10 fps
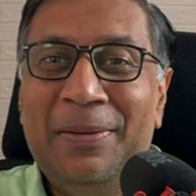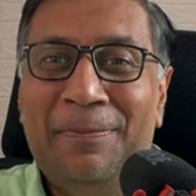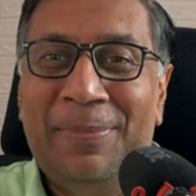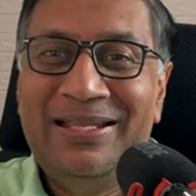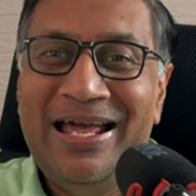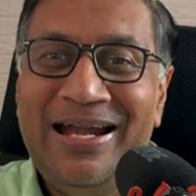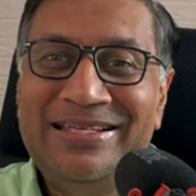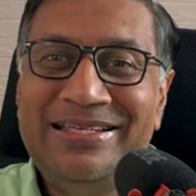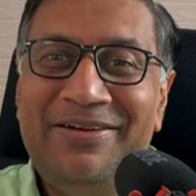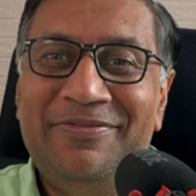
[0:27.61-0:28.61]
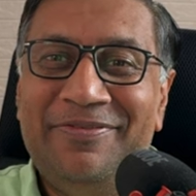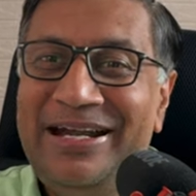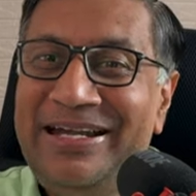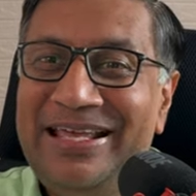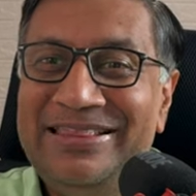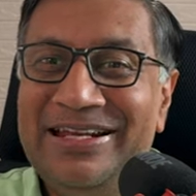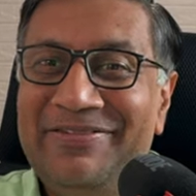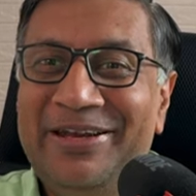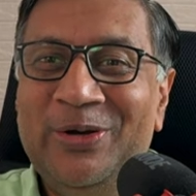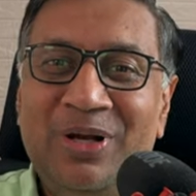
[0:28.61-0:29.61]
but that is at 1/10
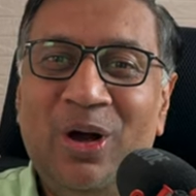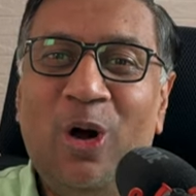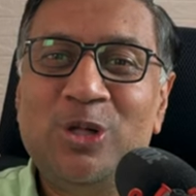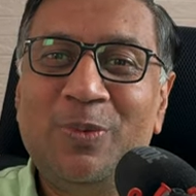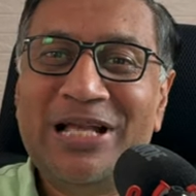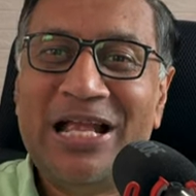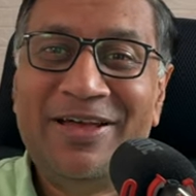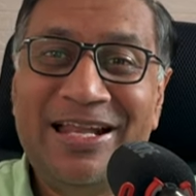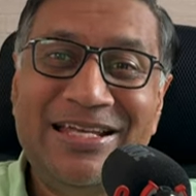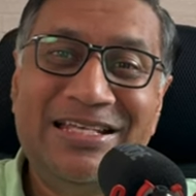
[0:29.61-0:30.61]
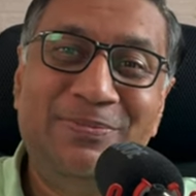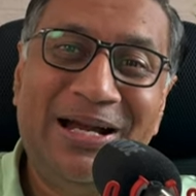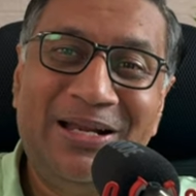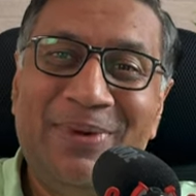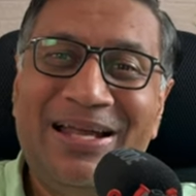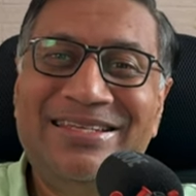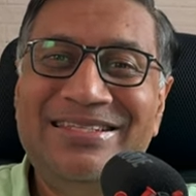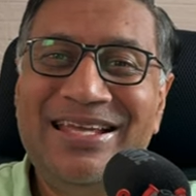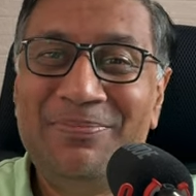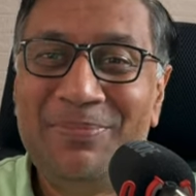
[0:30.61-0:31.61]
revenue. Also, Bajaj Finance has better
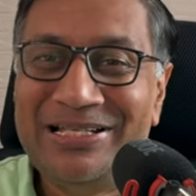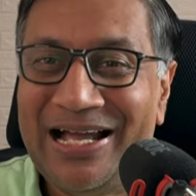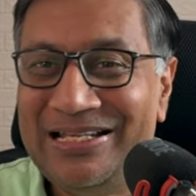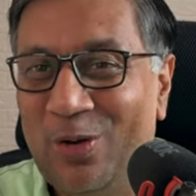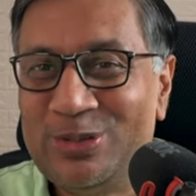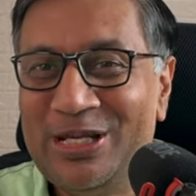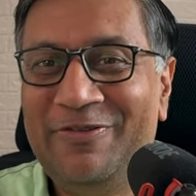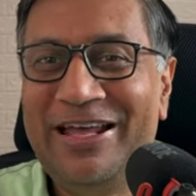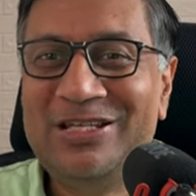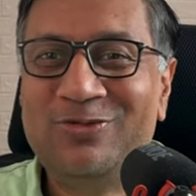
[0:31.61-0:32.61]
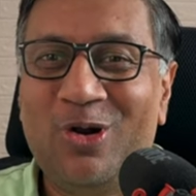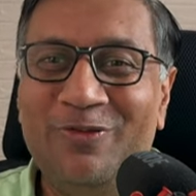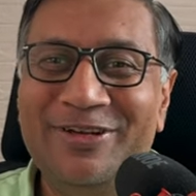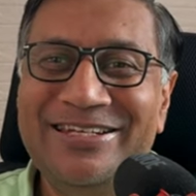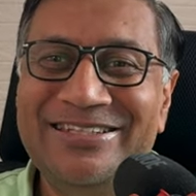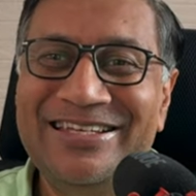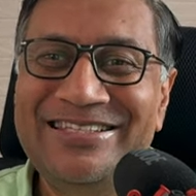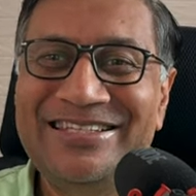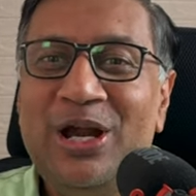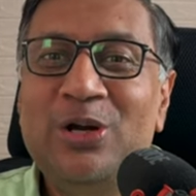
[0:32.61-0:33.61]
margins than Bajaj Housing Finance for obvious
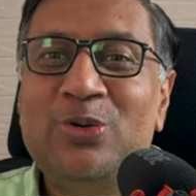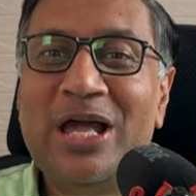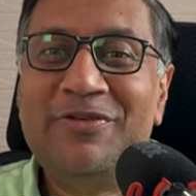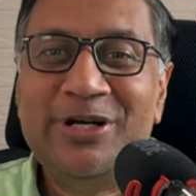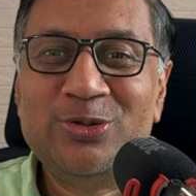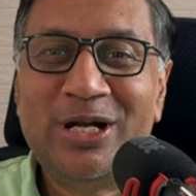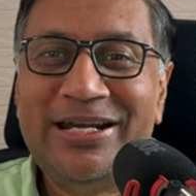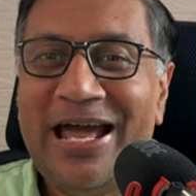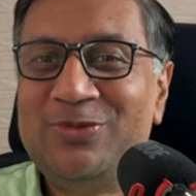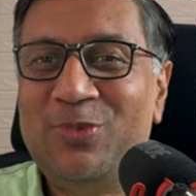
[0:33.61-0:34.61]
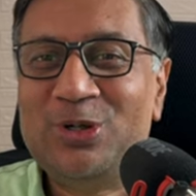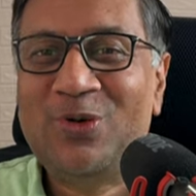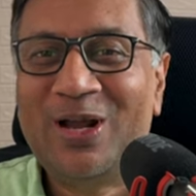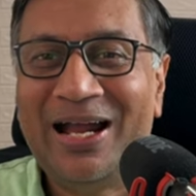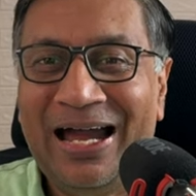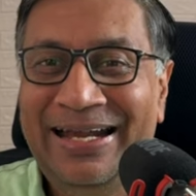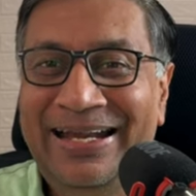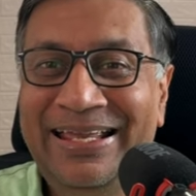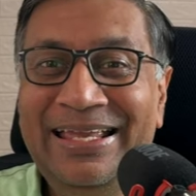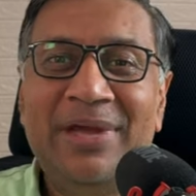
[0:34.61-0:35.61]
reasons. Today, I introduced a dashboards for
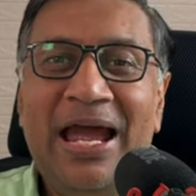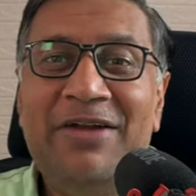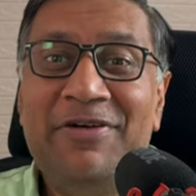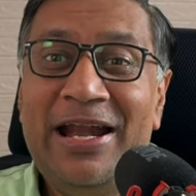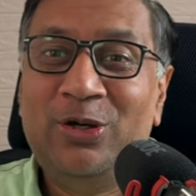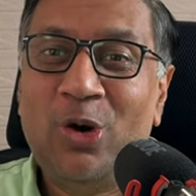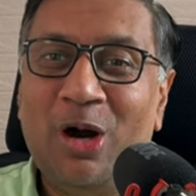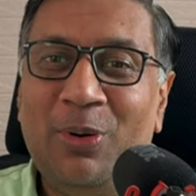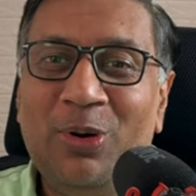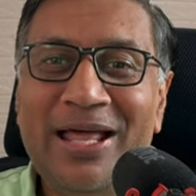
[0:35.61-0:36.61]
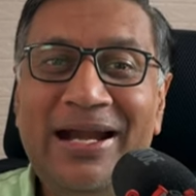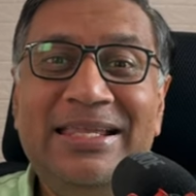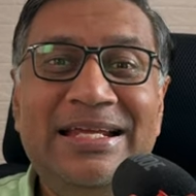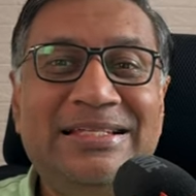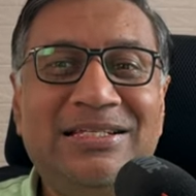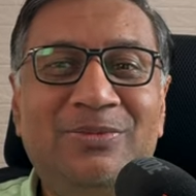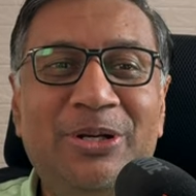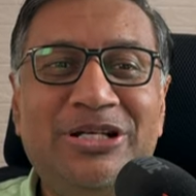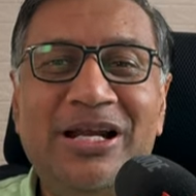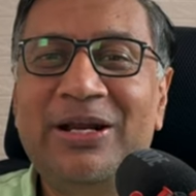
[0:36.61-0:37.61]
IT, and when I talk about that, there is a
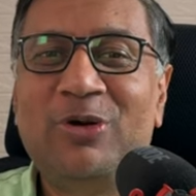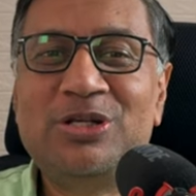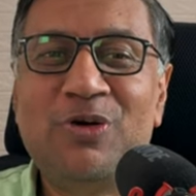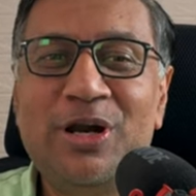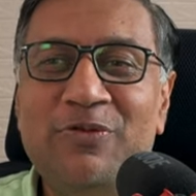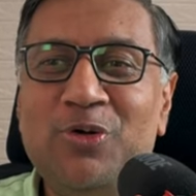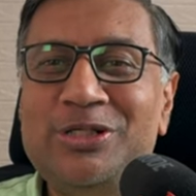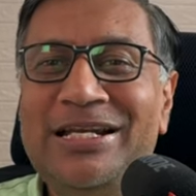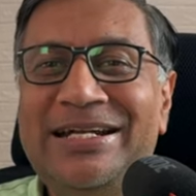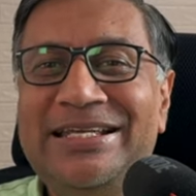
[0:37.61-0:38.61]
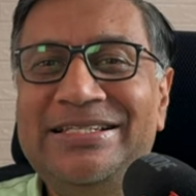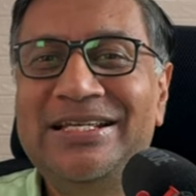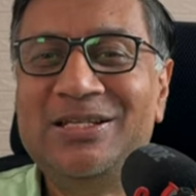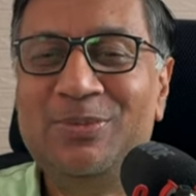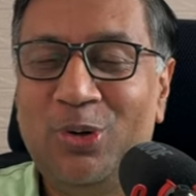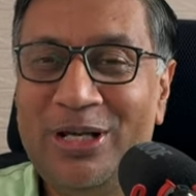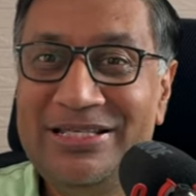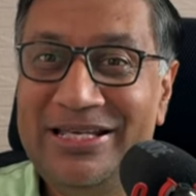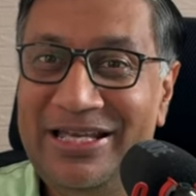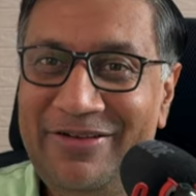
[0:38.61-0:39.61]
special request for Infosys and TCS
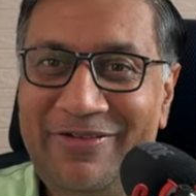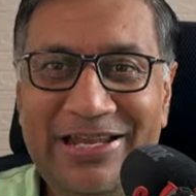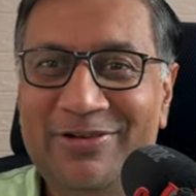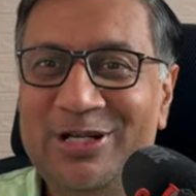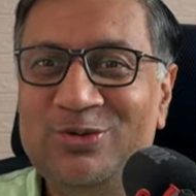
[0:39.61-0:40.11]
employees, if anyone is